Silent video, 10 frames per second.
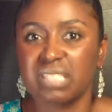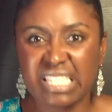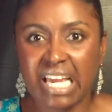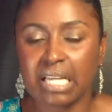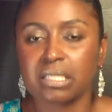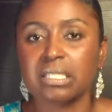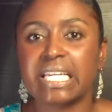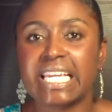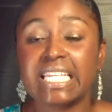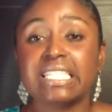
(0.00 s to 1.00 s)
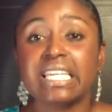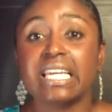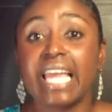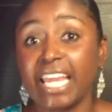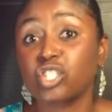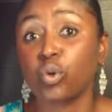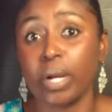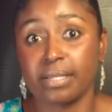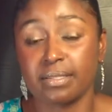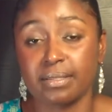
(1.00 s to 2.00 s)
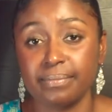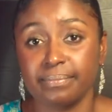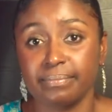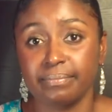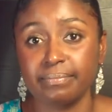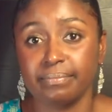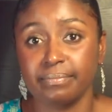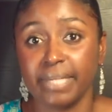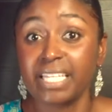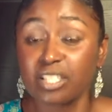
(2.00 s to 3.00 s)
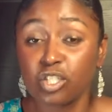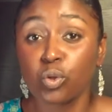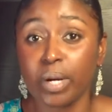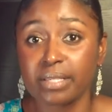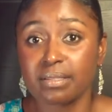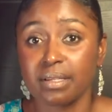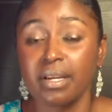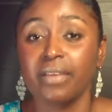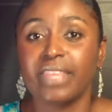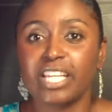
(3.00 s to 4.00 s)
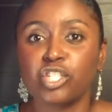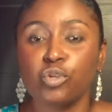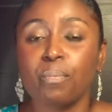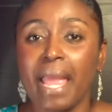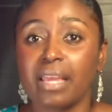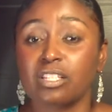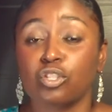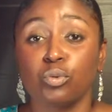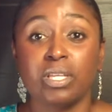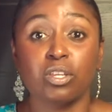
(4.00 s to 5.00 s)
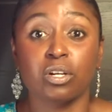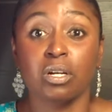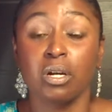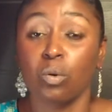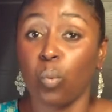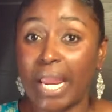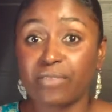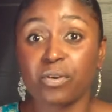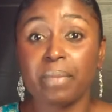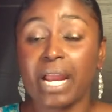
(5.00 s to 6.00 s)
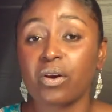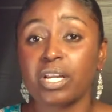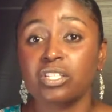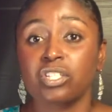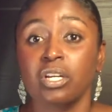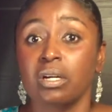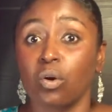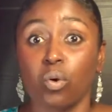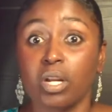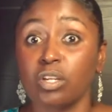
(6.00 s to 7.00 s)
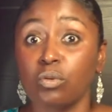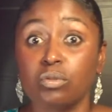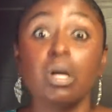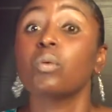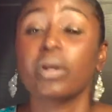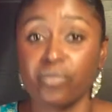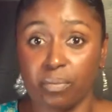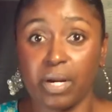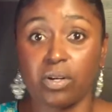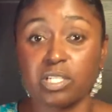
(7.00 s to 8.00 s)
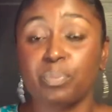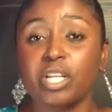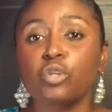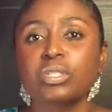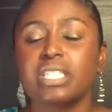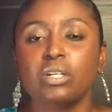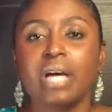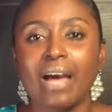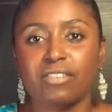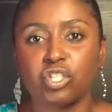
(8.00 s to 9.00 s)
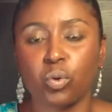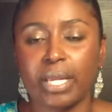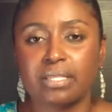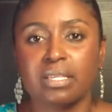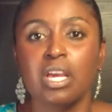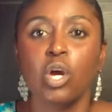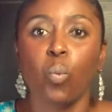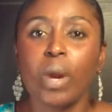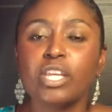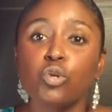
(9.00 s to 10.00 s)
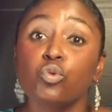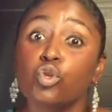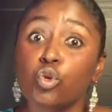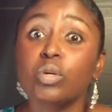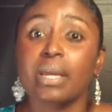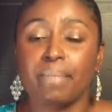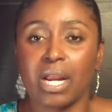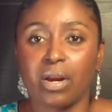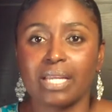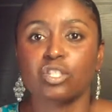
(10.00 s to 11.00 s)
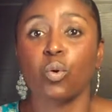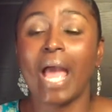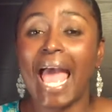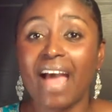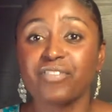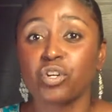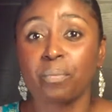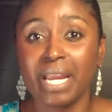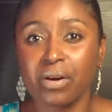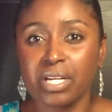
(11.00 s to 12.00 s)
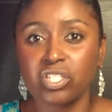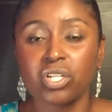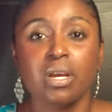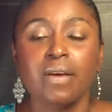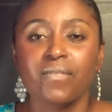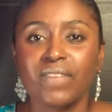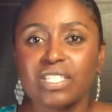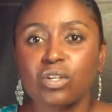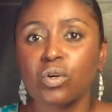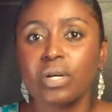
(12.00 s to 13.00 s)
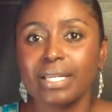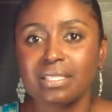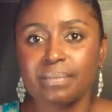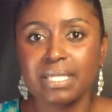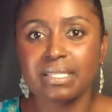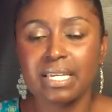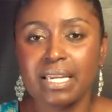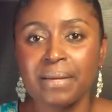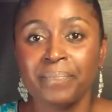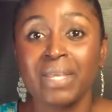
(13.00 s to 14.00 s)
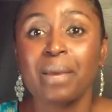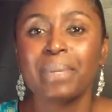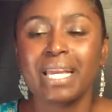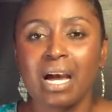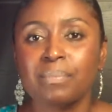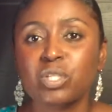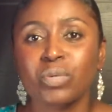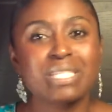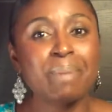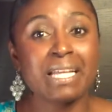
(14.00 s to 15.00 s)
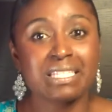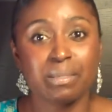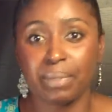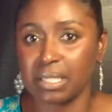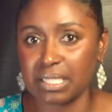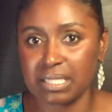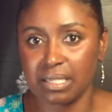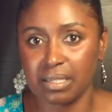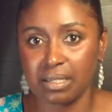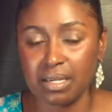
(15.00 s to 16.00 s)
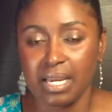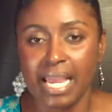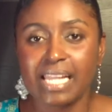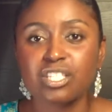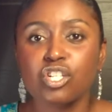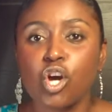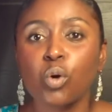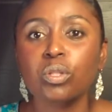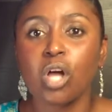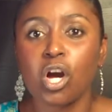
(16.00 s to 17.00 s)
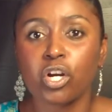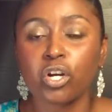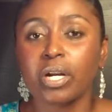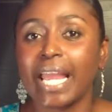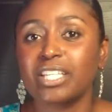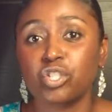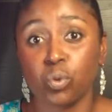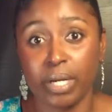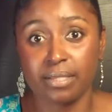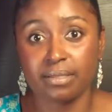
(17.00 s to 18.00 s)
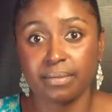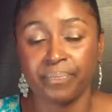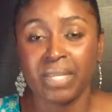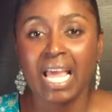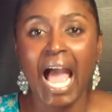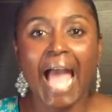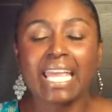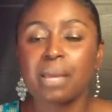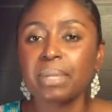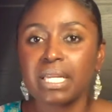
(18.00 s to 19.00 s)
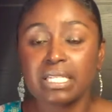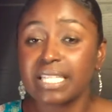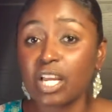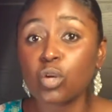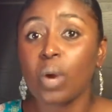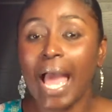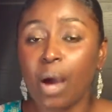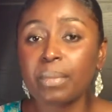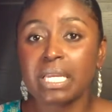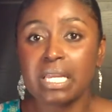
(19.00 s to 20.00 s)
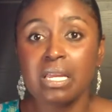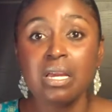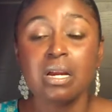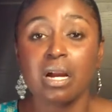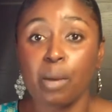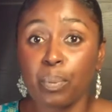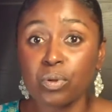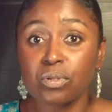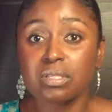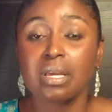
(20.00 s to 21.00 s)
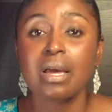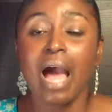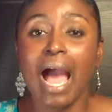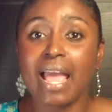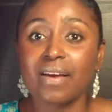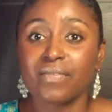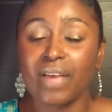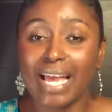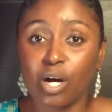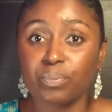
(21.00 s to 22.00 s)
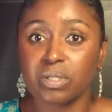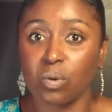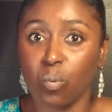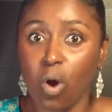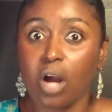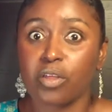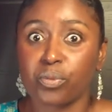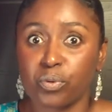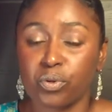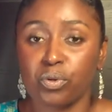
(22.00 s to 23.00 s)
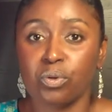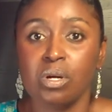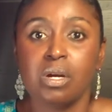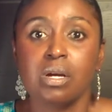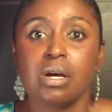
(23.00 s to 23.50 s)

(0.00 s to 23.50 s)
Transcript: sex, is a choice. It is a choice that you make to either wait for marriage or you don't wait for marriage, but you still have a choice. When you do get married, so after marriage, physical intimacy becomes a responsibility. It is no longer a choice. I can't begin to tell you how many couples I have helped walk through